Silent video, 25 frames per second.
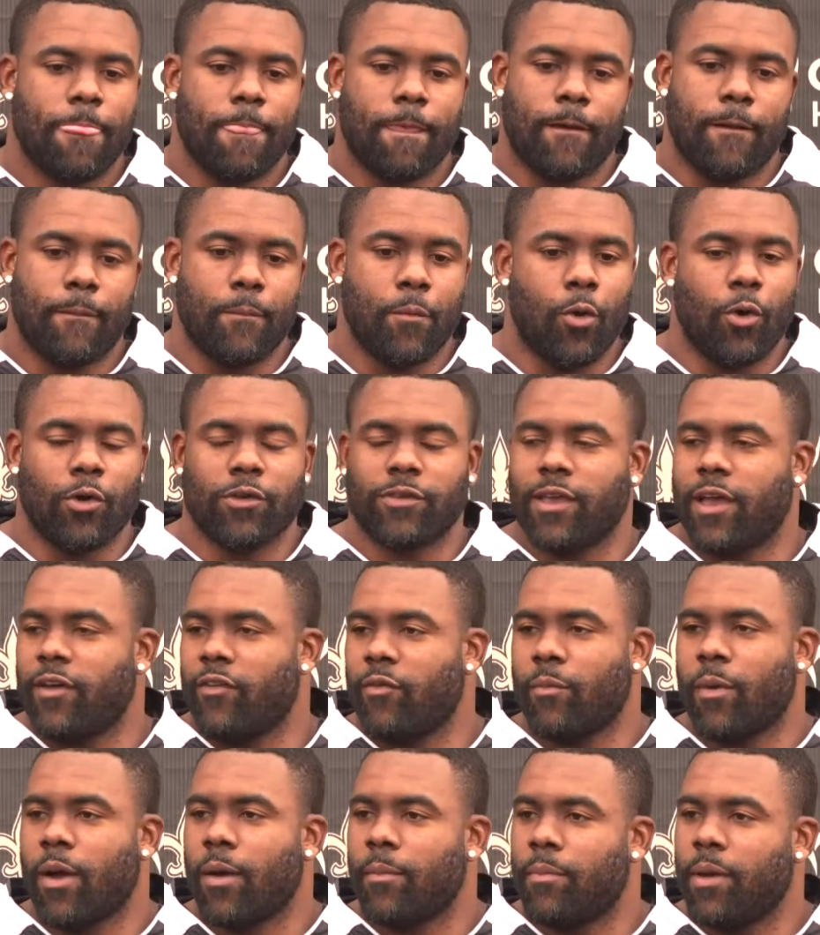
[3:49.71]
I'm always
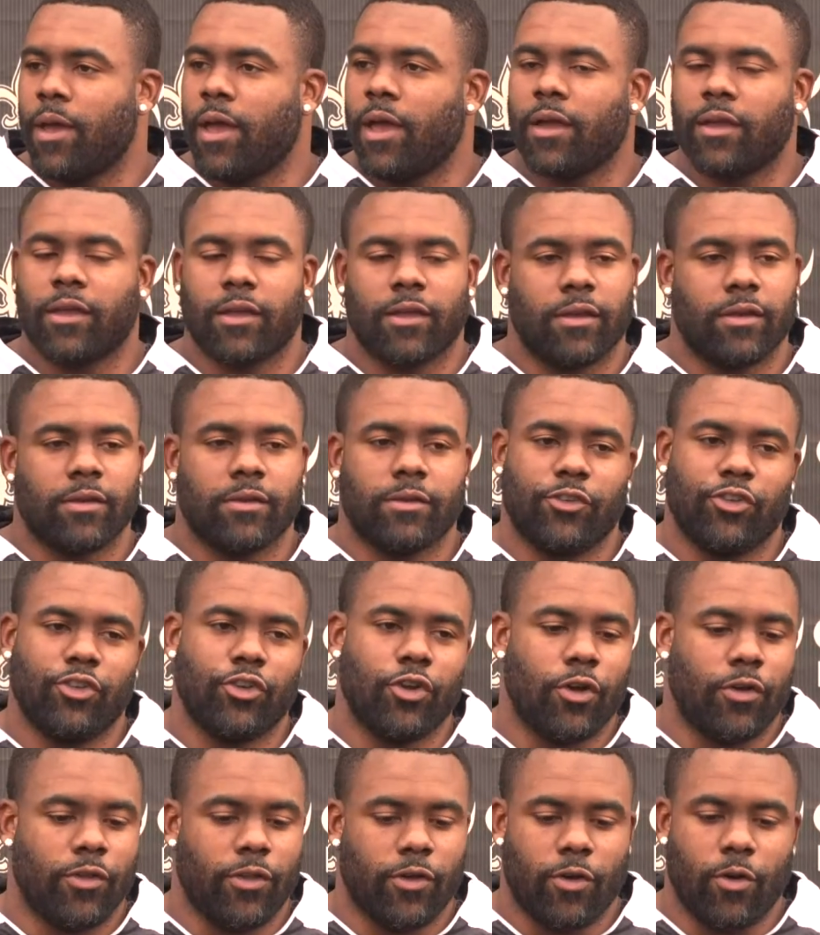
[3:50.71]
having my back, and
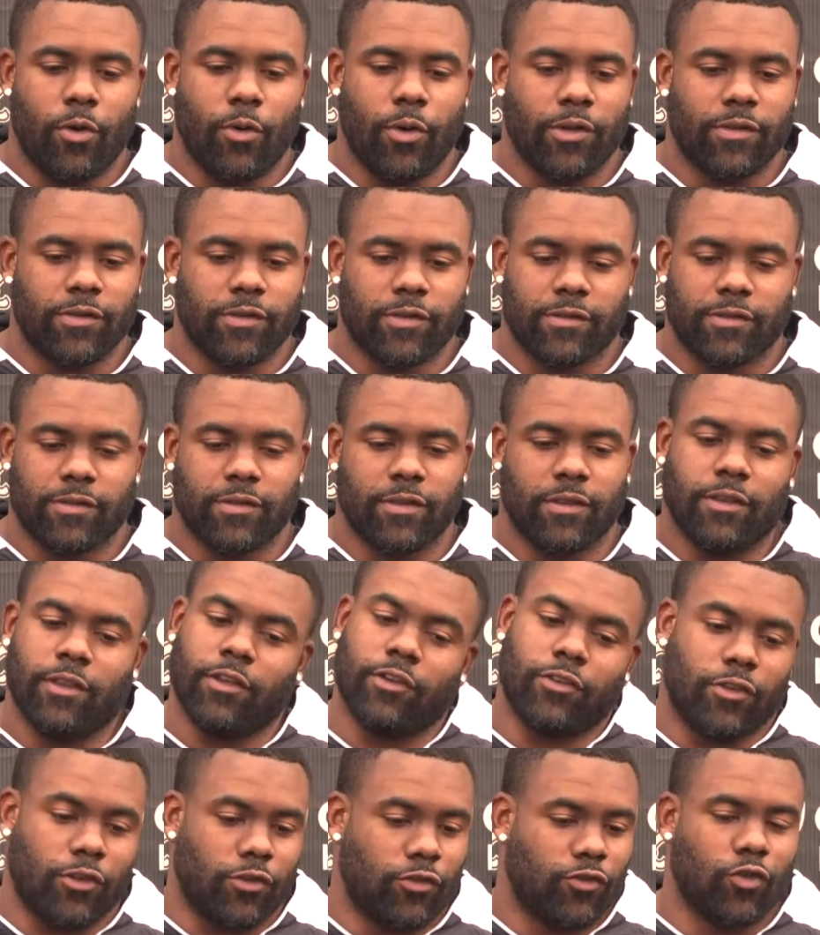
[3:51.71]
you know they're always ex
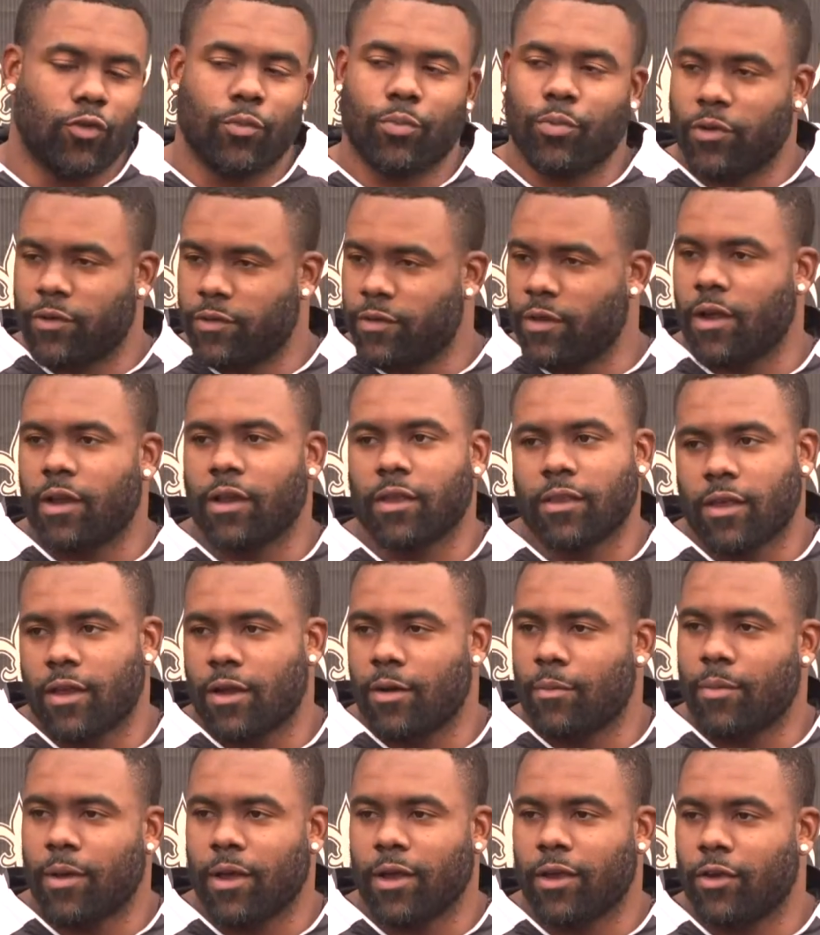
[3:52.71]
they're, they're super excited
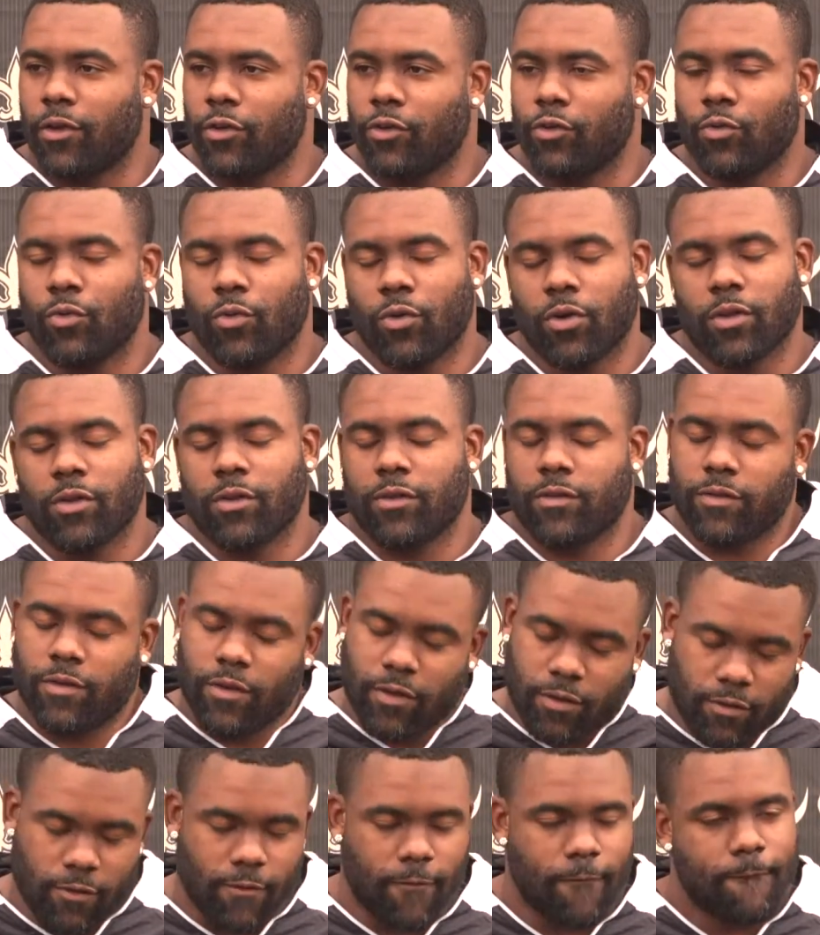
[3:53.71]
that I'm back here in New Orleans.
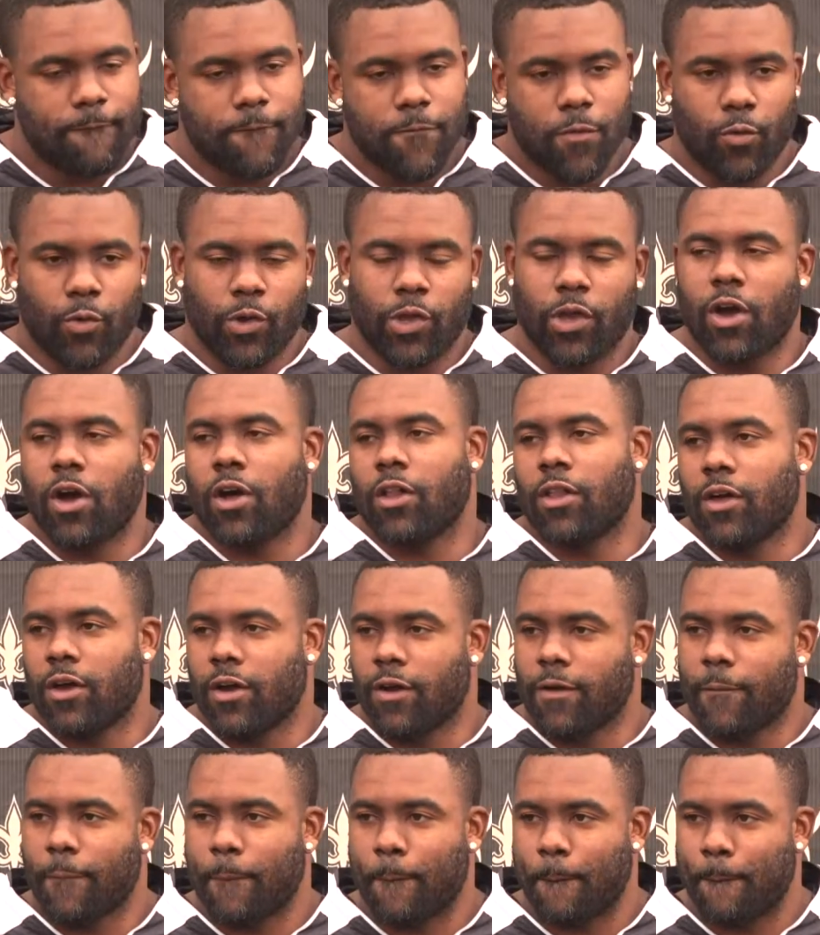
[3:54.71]
So we all are.